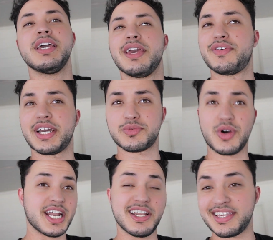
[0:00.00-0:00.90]
if you guys
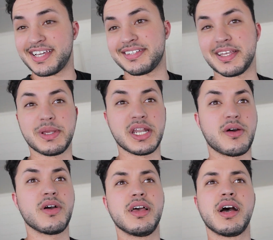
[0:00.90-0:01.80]
want anything else, let me
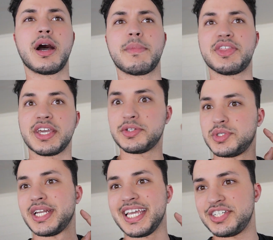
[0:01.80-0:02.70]
know. I think I'll
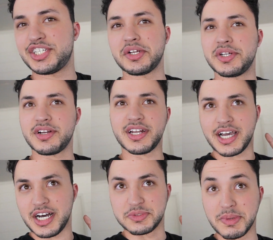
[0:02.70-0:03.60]
do an interior and
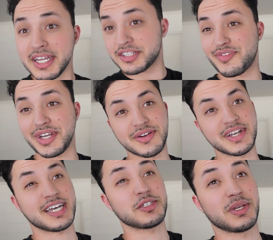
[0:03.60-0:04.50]
cosmetics video
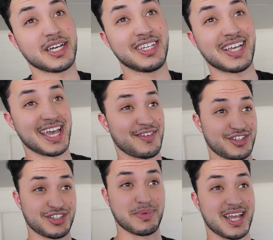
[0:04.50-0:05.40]
next, because I have
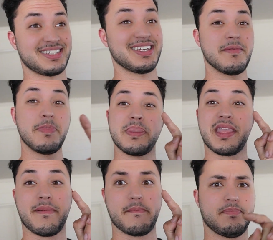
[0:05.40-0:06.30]
spent,
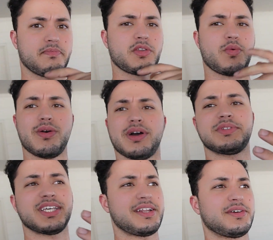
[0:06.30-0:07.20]
whoa,
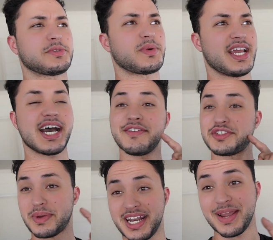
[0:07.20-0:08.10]
say it, don't spray it. I have
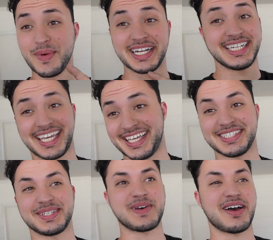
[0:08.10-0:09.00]
spent a
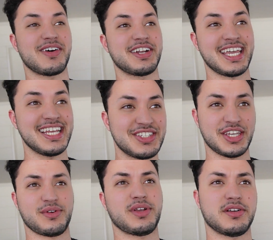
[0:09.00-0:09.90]
ridiculous amount on
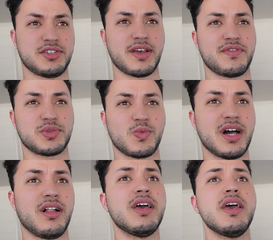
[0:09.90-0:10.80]
interior stuff as
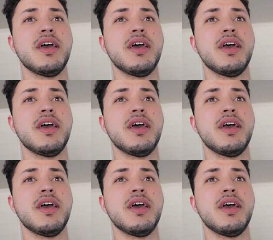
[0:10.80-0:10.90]
well.